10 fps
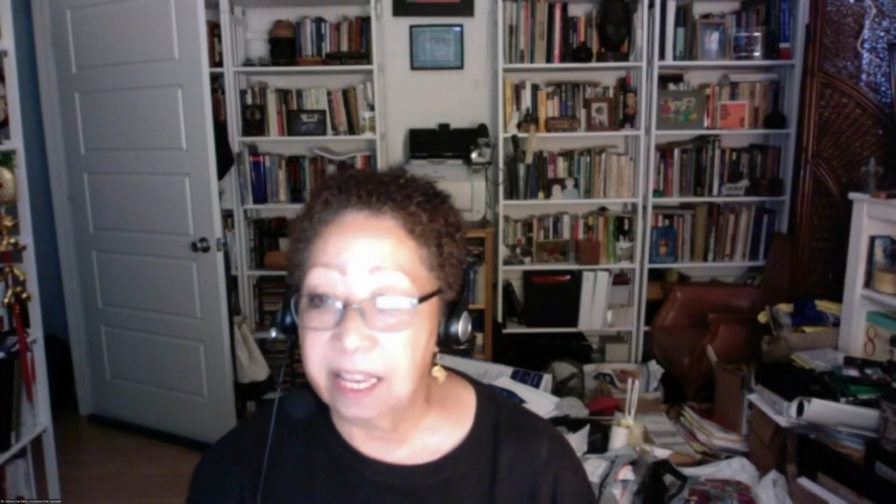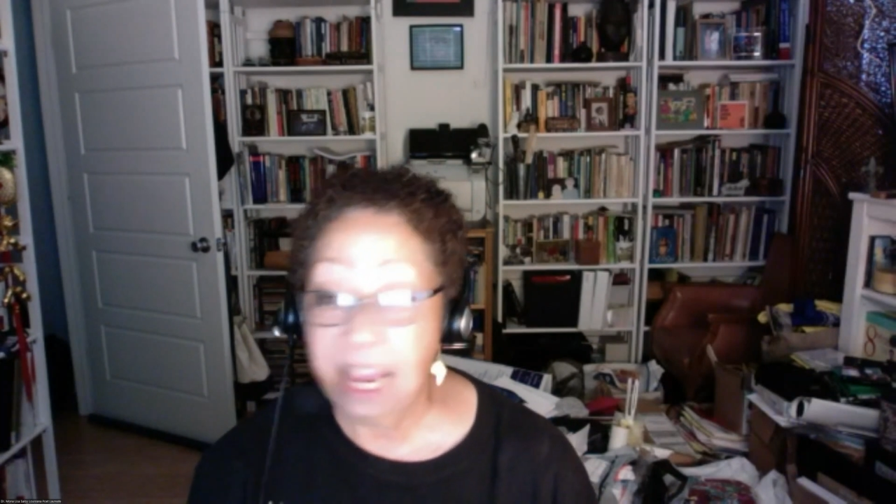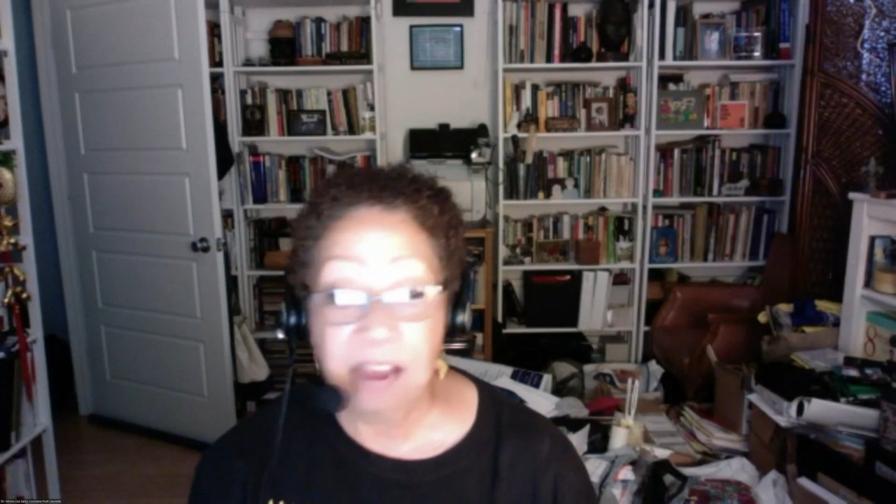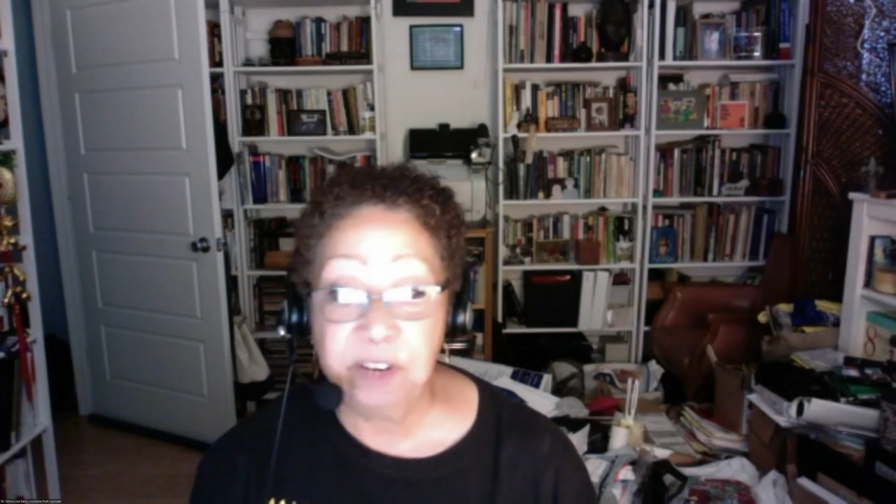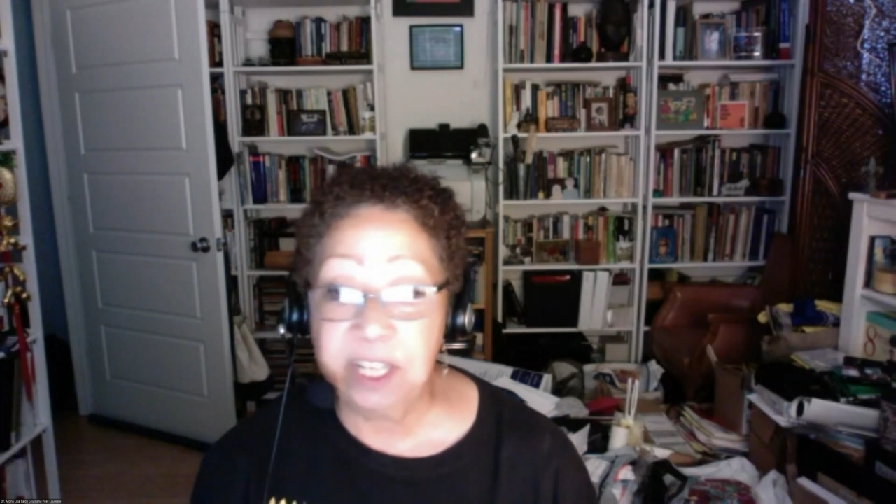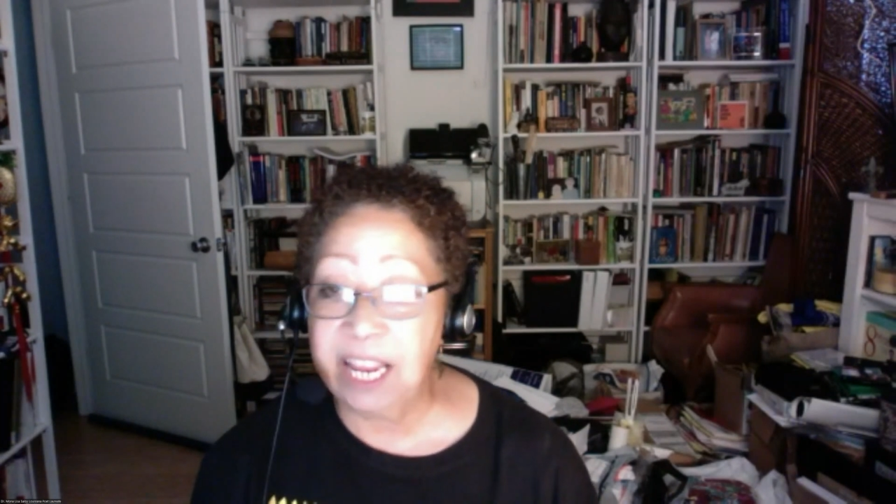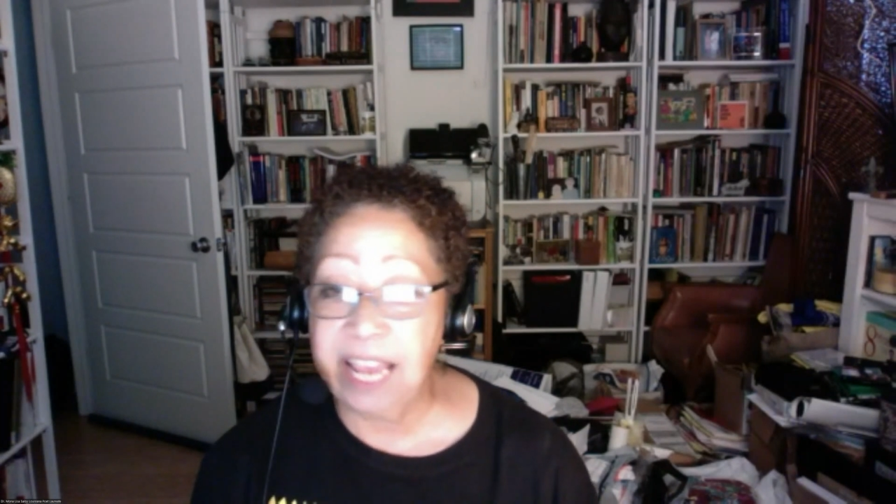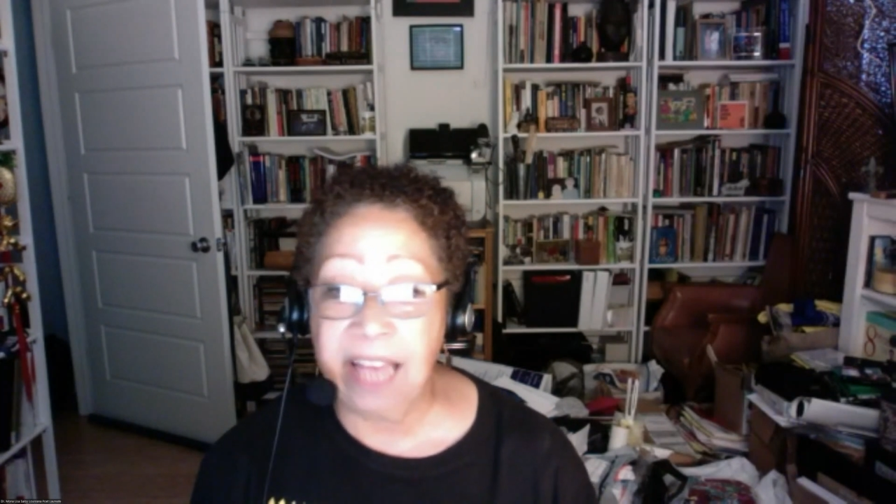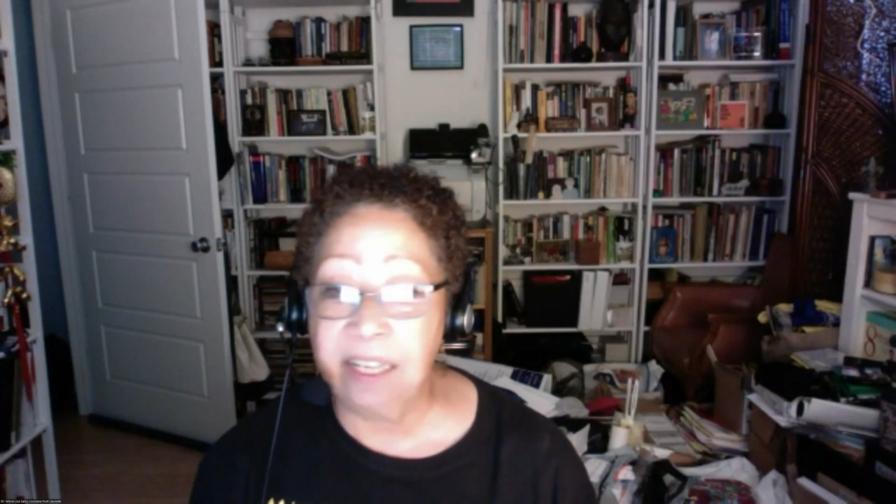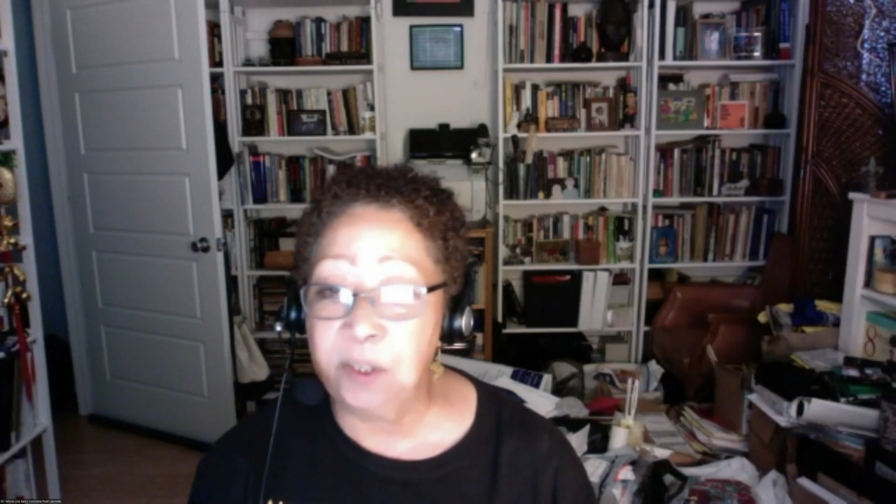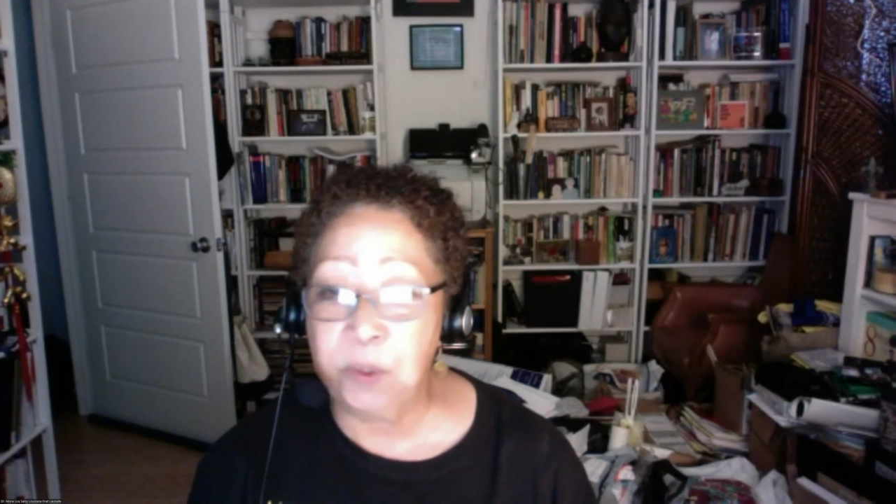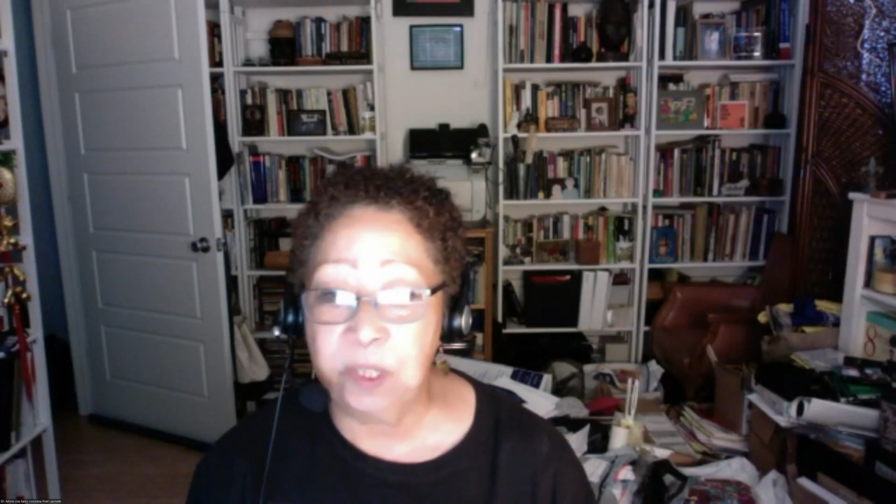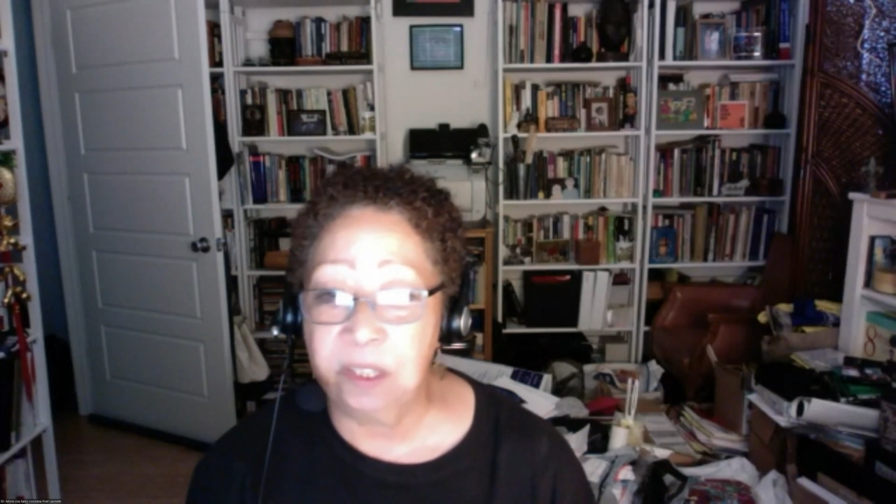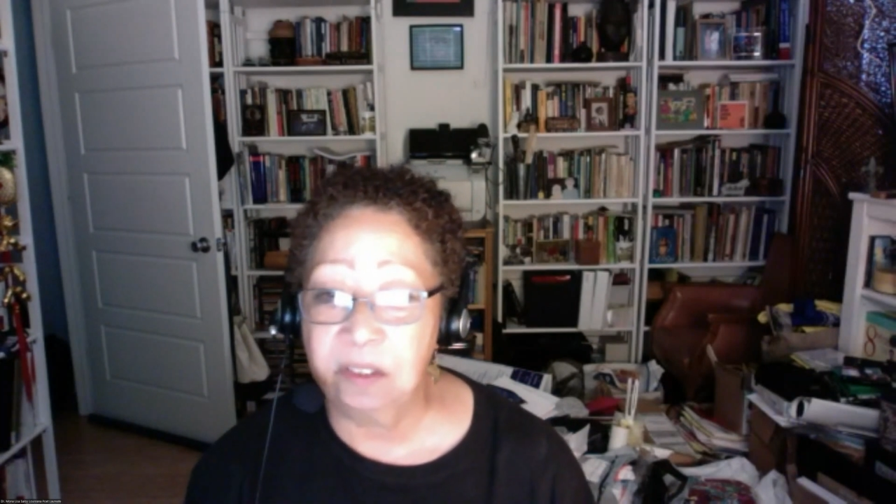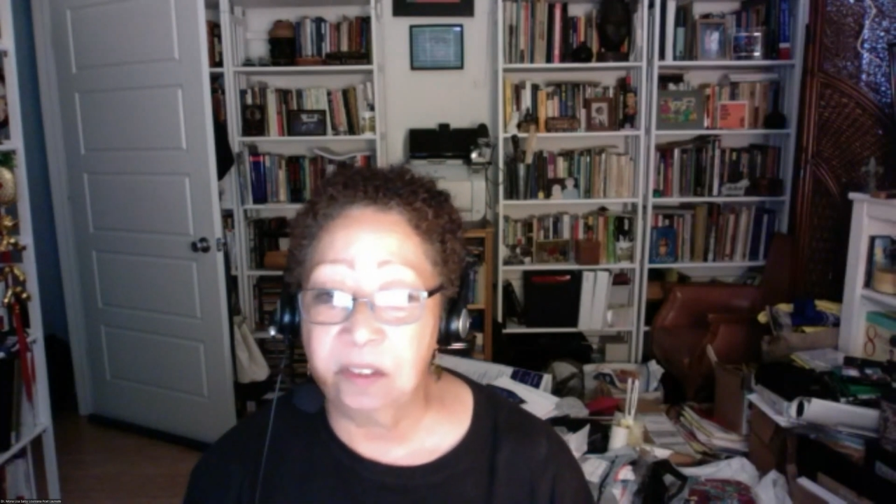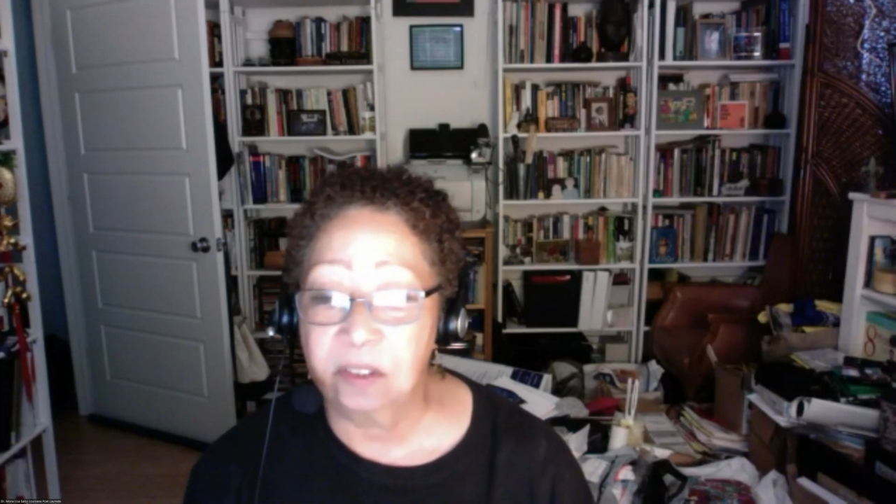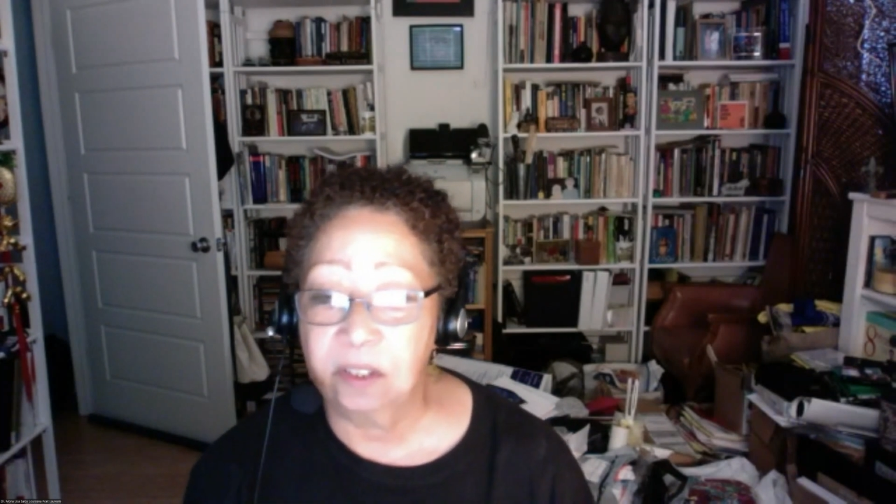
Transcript: everyday hallelujahs,